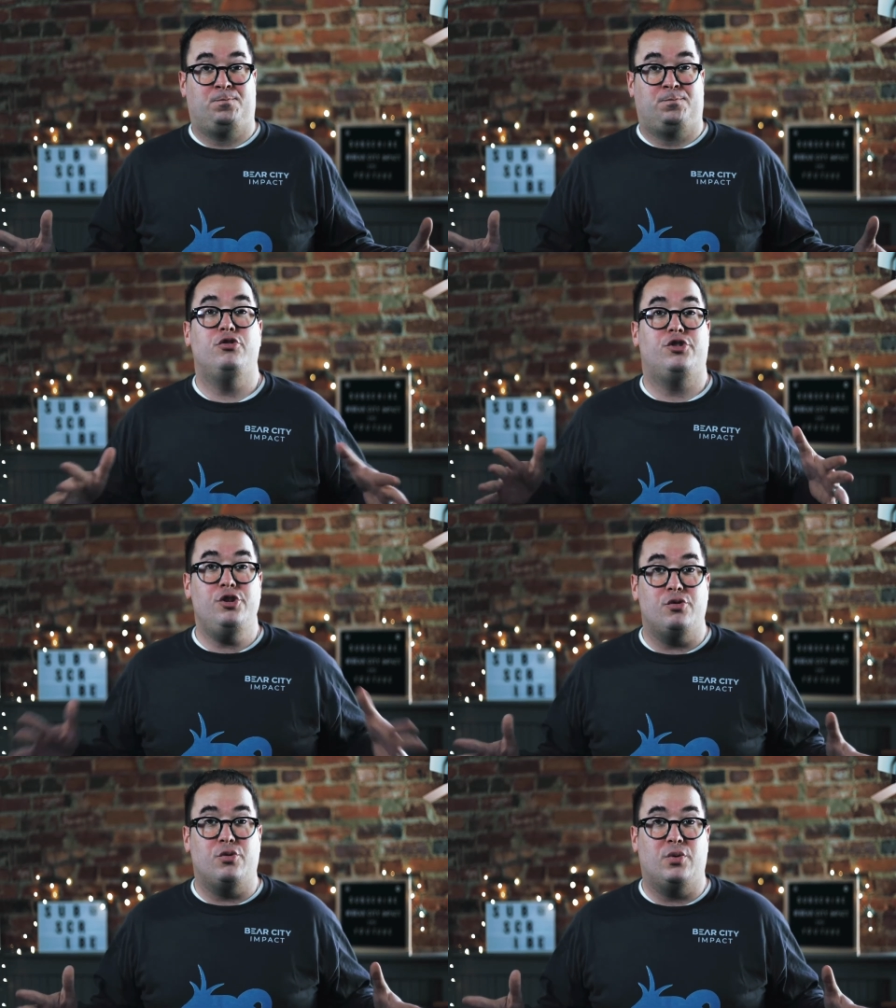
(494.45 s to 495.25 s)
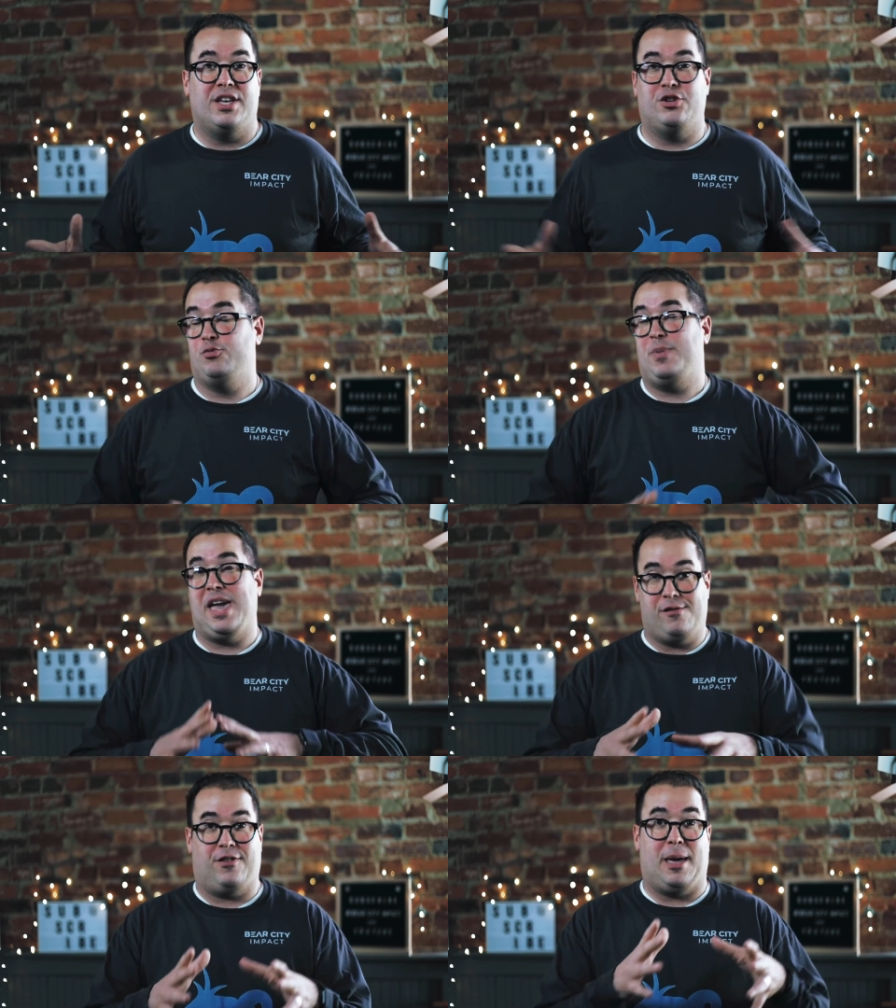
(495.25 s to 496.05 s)
What you do is you
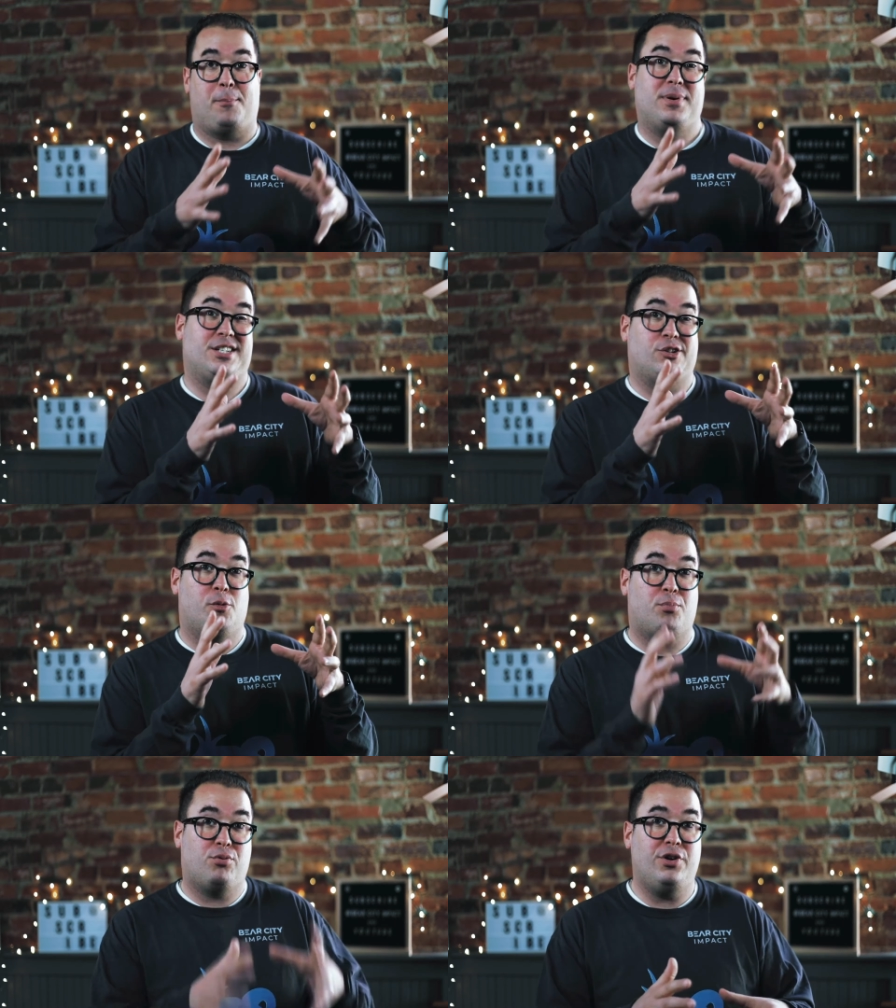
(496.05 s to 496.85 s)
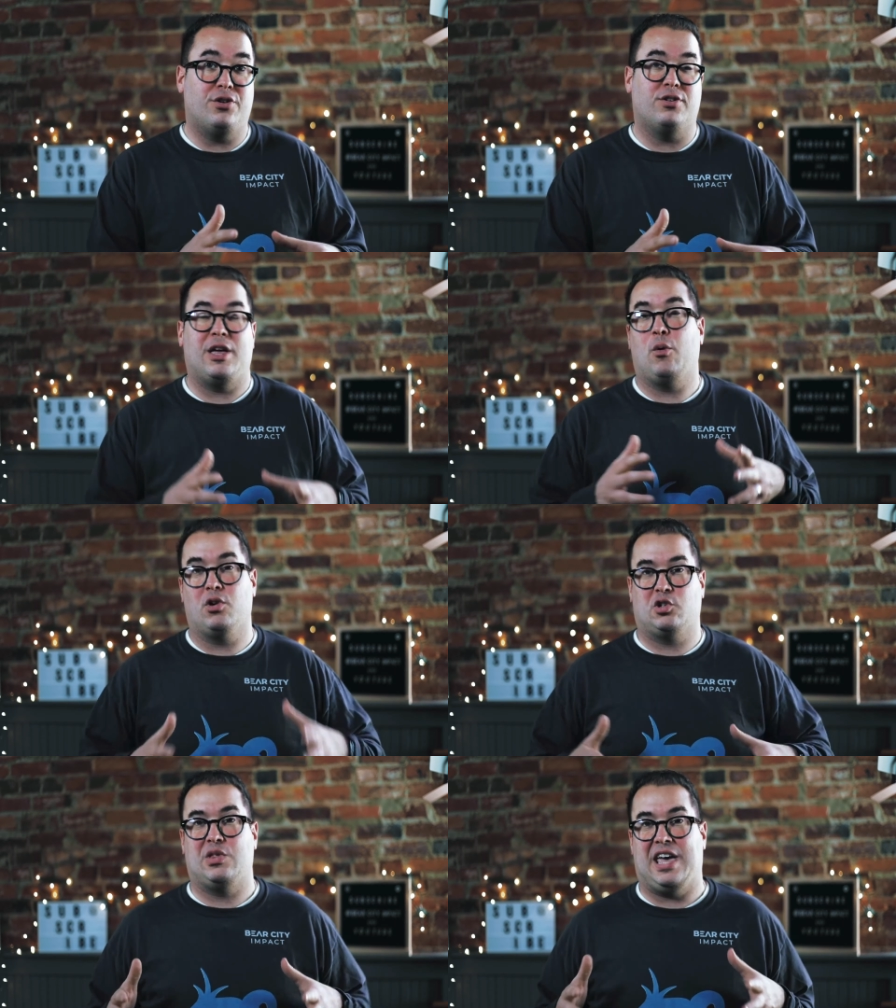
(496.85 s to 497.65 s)
pay for that particular printer that
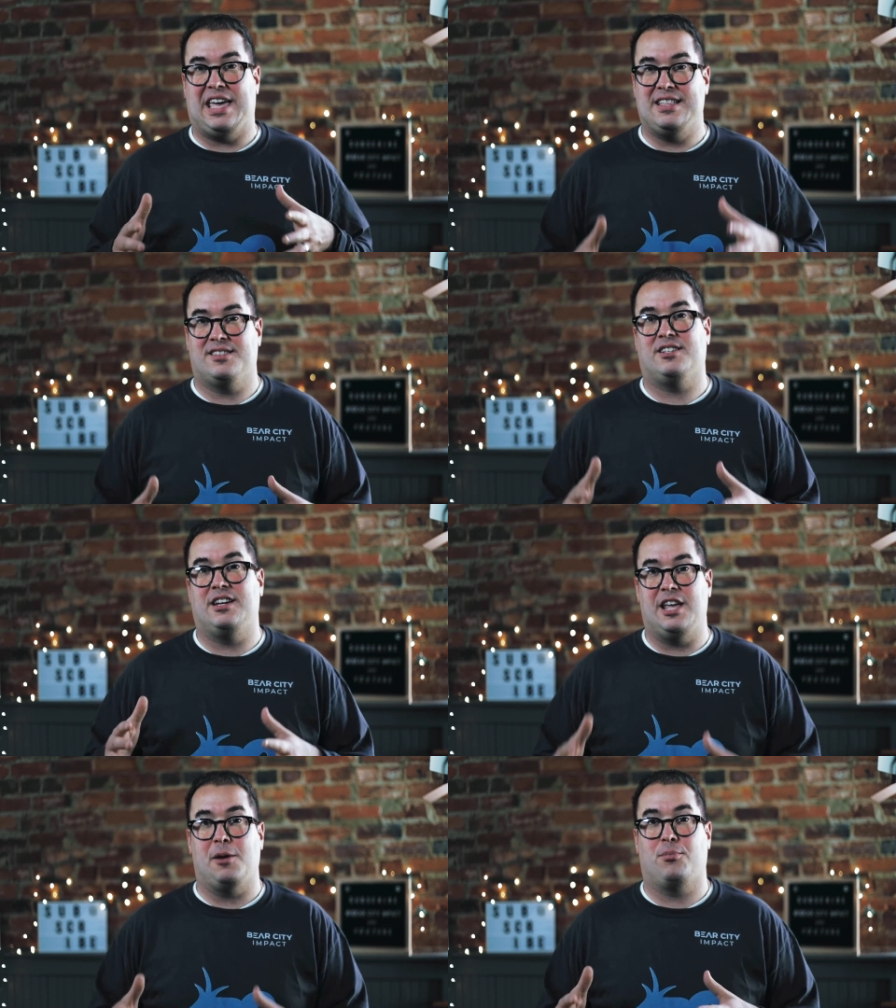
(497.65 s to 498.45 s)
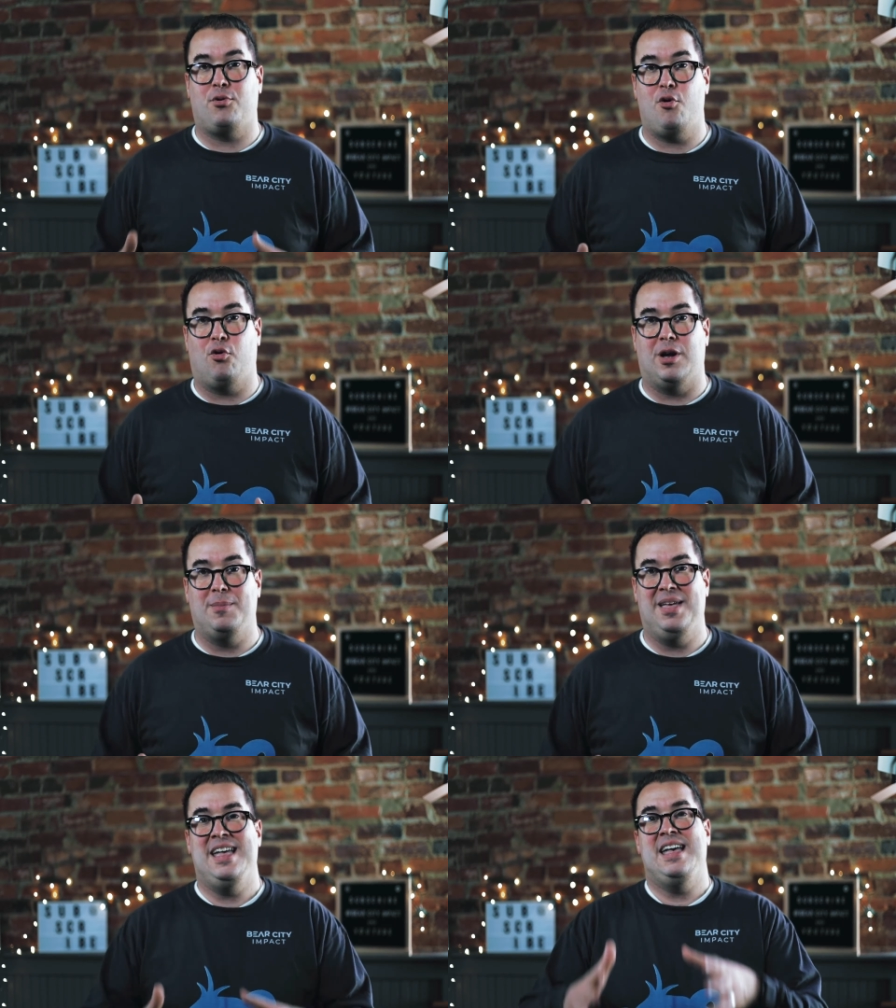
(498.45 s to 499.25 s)
works with that Instant Ink
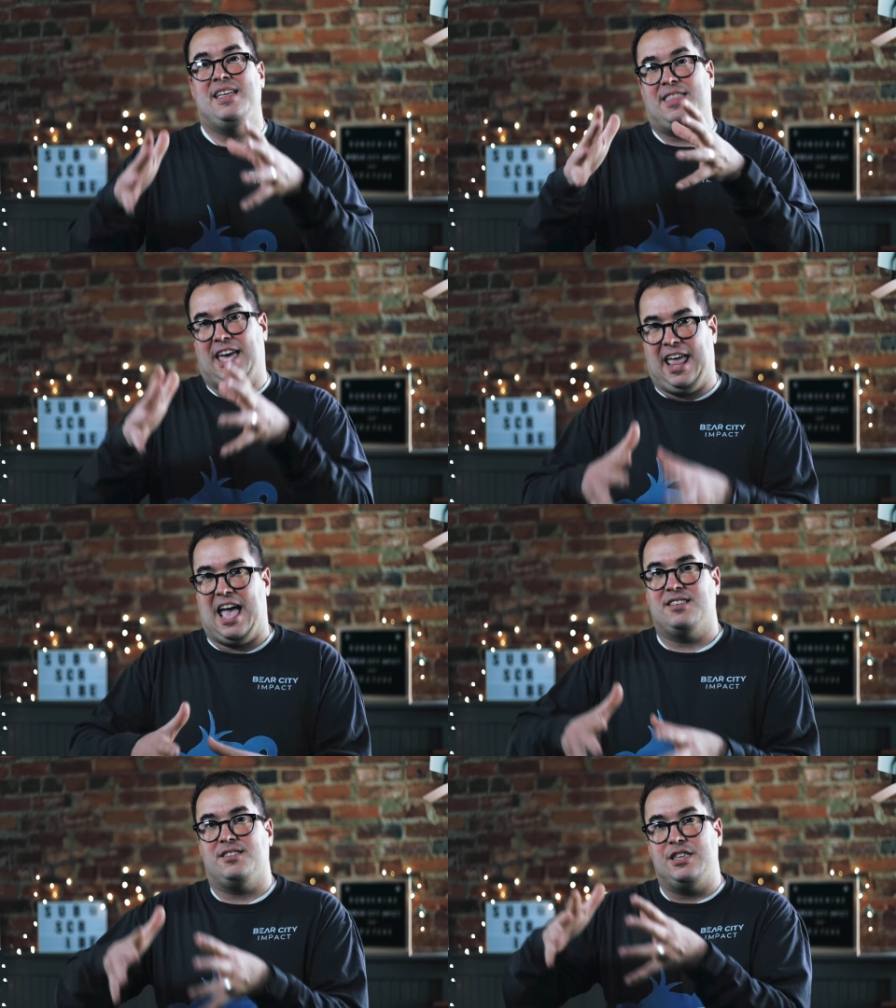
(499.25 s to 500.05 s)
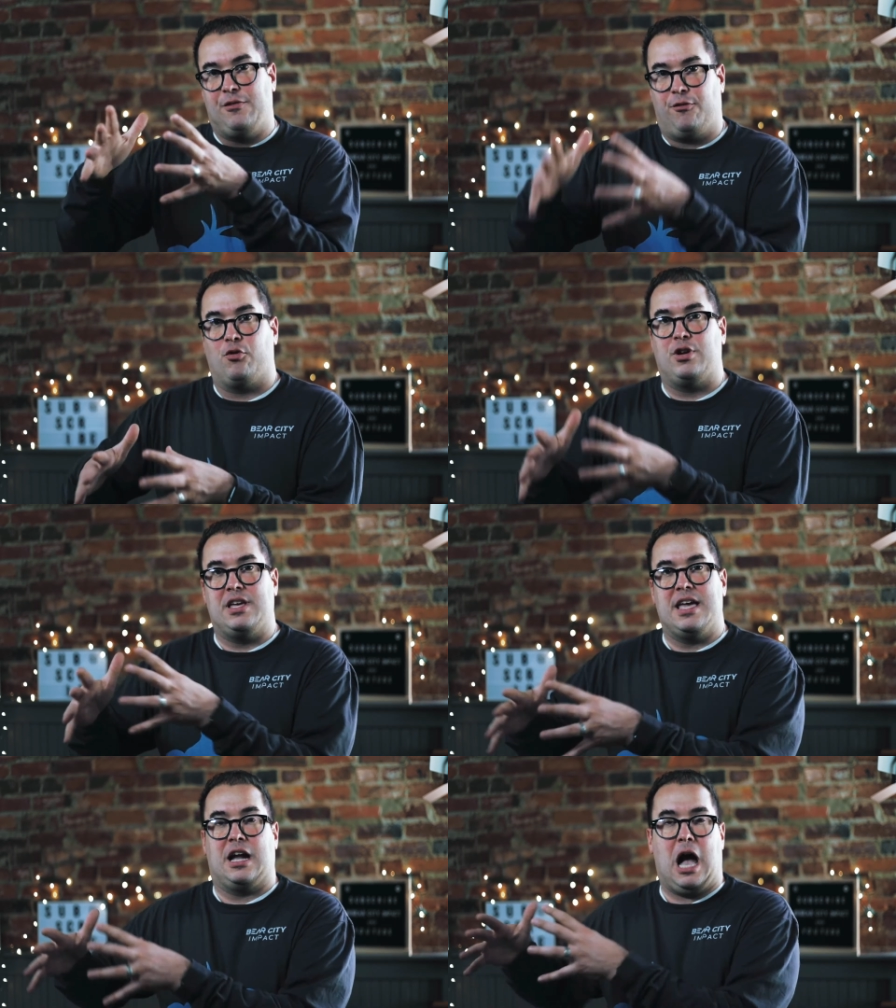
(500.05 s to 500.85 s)
program that has the free
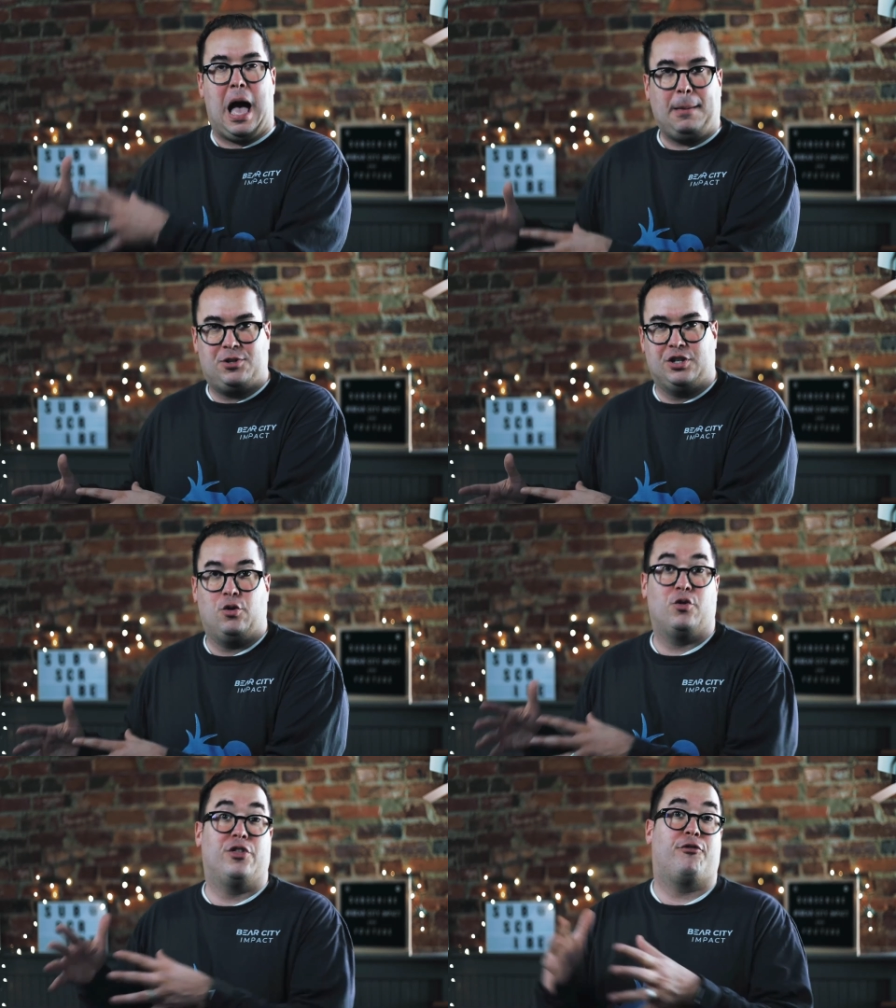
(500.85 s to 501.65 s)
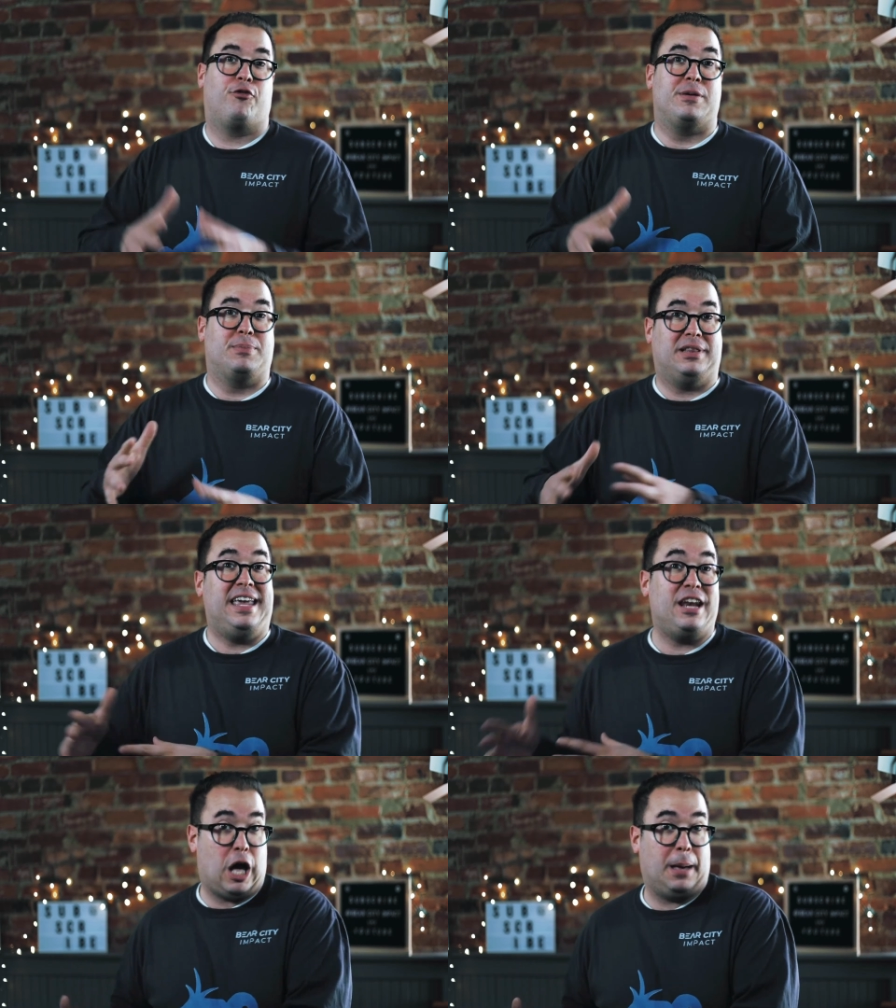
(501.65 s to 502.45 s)
ink option or the free
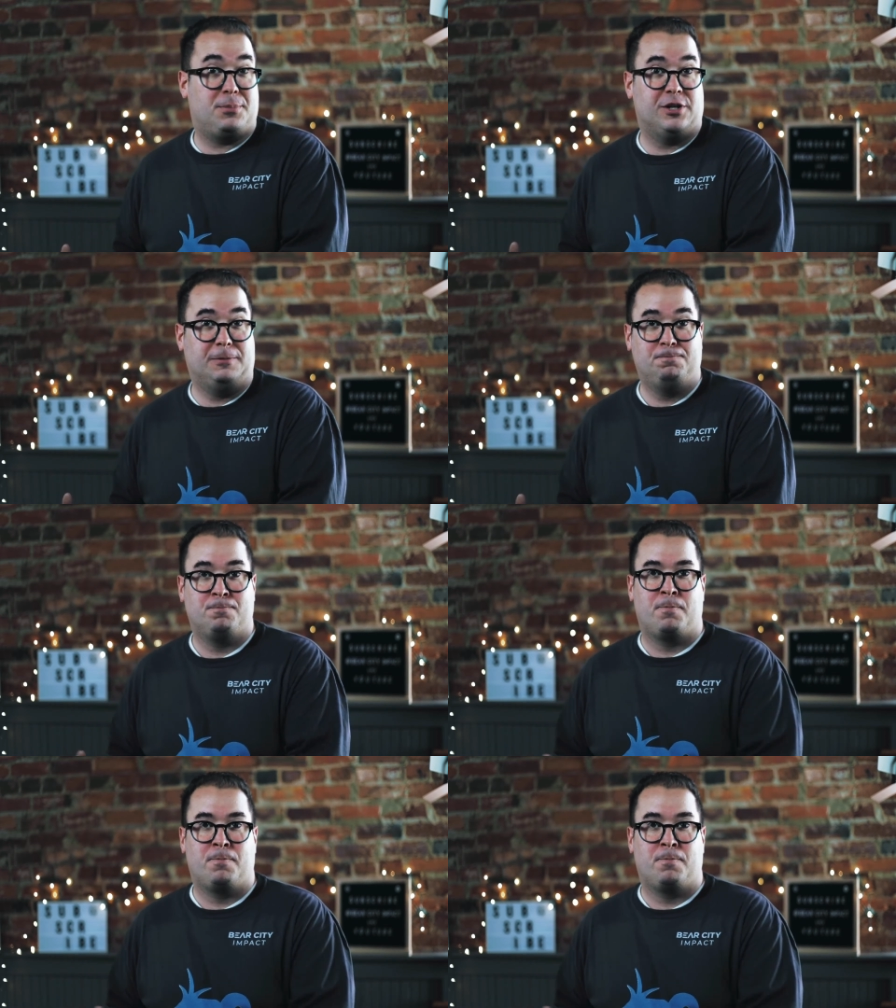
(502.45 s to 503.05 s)
plan option,